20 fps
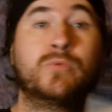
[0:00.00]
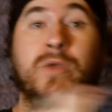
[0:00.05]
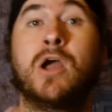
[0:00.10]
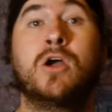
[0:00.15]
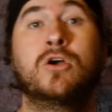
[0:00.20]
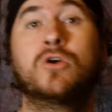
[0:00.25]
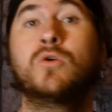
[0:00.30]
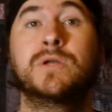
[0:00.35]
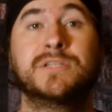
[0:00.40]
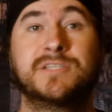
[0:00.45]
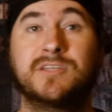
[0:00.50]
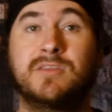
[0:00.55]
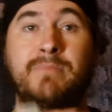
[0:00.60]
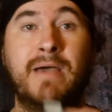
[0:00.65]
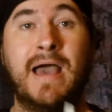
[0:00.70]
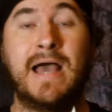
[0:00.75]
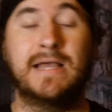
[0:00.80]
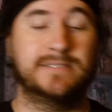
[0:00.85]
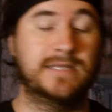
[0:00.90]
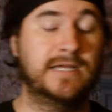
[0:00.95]
We are going to the
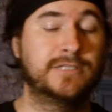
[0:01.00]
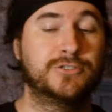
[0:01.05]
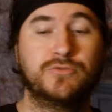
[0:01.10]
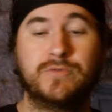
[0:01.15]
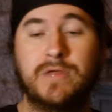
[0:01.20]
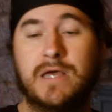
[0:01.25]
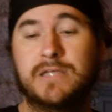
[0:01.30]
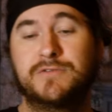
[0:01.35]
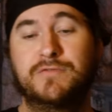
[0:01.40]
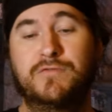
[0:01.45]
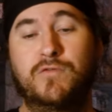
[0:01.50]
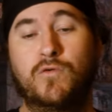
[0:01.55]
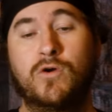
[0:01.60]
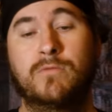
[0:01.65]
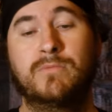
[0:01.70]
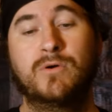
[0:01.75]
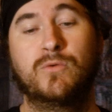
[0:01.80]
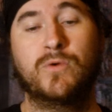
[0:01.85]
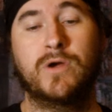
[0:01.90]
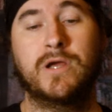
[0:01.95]
past, not
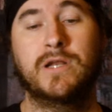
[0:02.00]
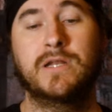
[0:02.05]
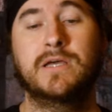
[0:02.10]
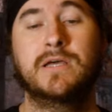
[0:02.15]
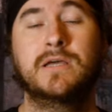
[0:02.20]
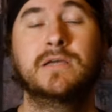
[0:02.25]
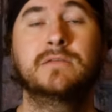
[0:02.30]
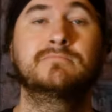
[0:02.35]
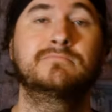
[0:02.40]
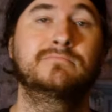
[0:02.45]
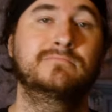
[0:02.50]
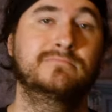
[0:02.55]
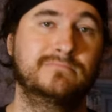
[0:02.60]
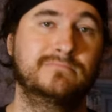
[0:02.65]
2004, but we're gonna